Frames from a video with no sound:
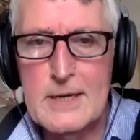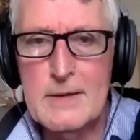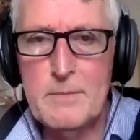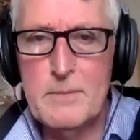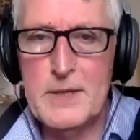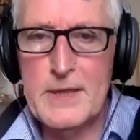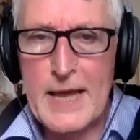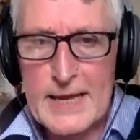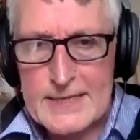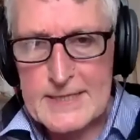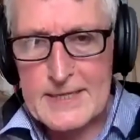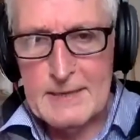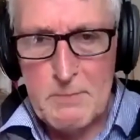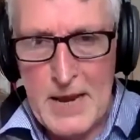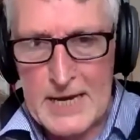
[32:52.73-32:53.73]
but that's
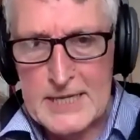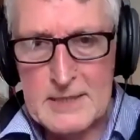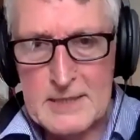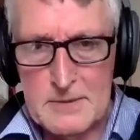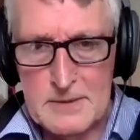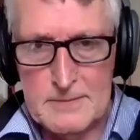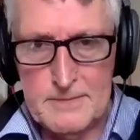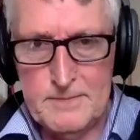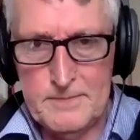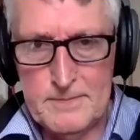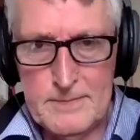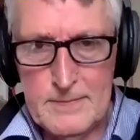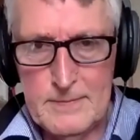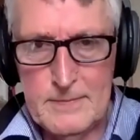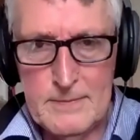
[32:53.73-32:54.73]
the maximum
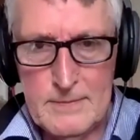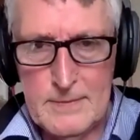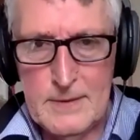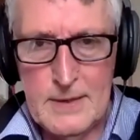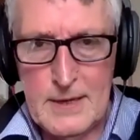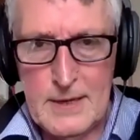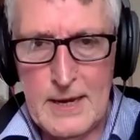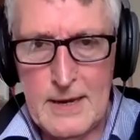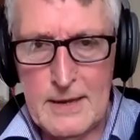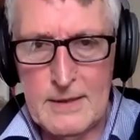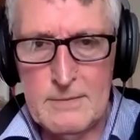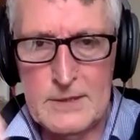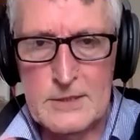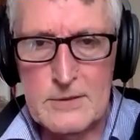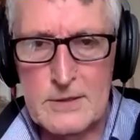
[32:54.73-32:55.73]
care that
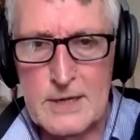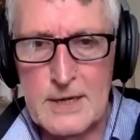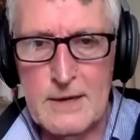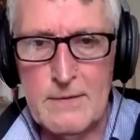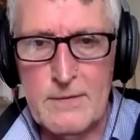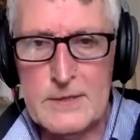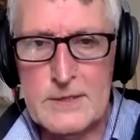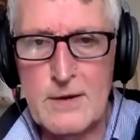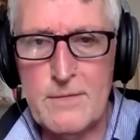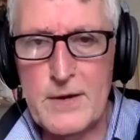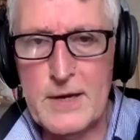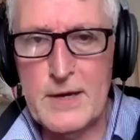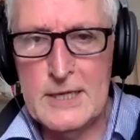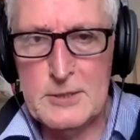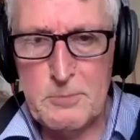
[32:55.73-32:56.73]
we should give. And so for
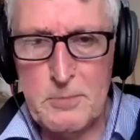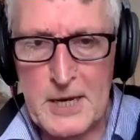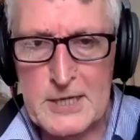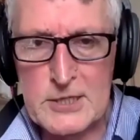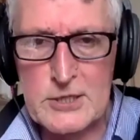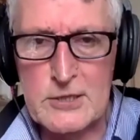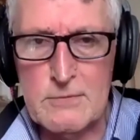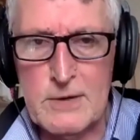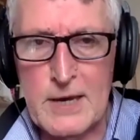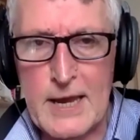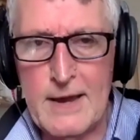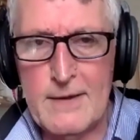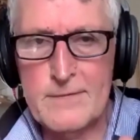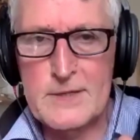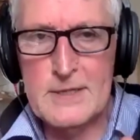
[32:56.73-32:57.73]
each patient, we
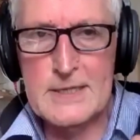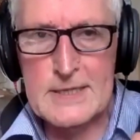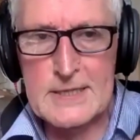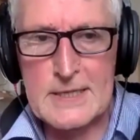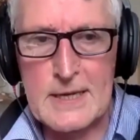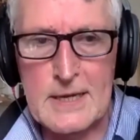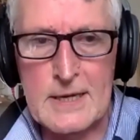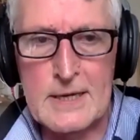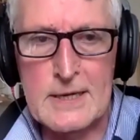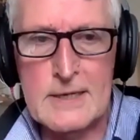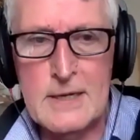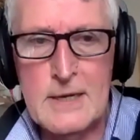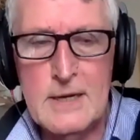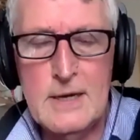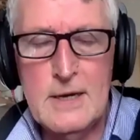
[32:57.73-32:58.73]
have to decide
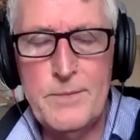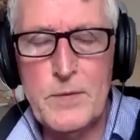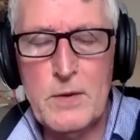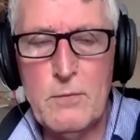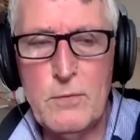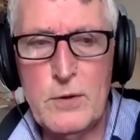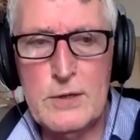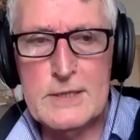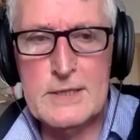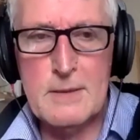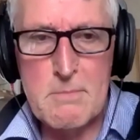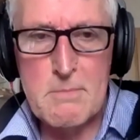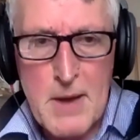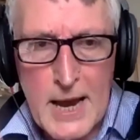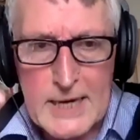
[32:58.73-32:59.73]
what is the
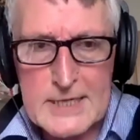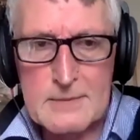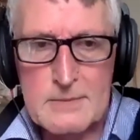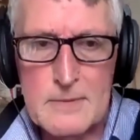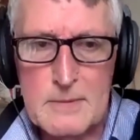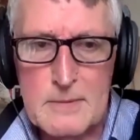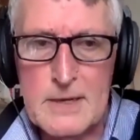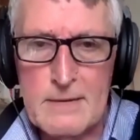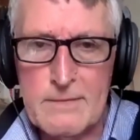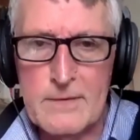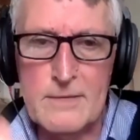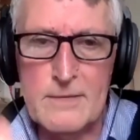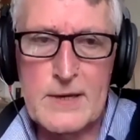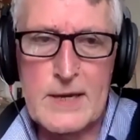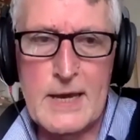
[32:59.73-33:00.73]
maximum level
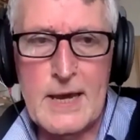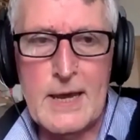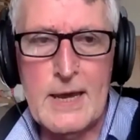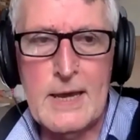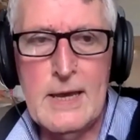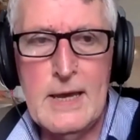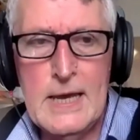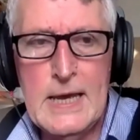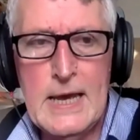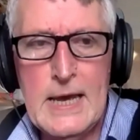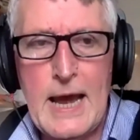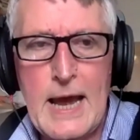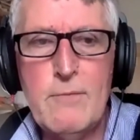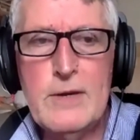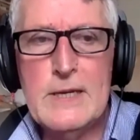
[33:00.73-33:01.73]
of care,
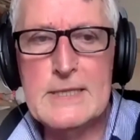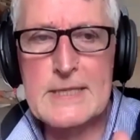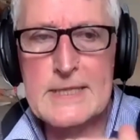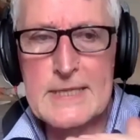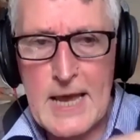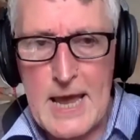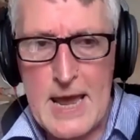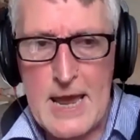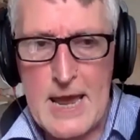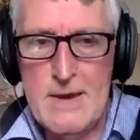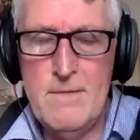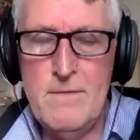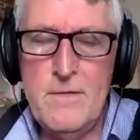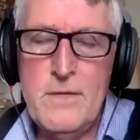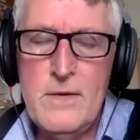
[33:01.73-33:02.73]
and we
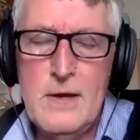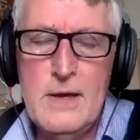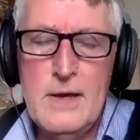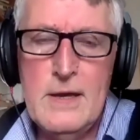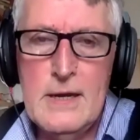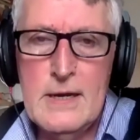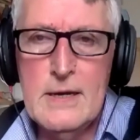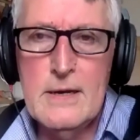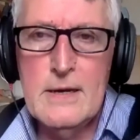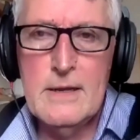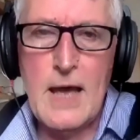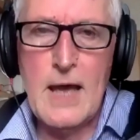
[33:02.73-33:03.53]
save the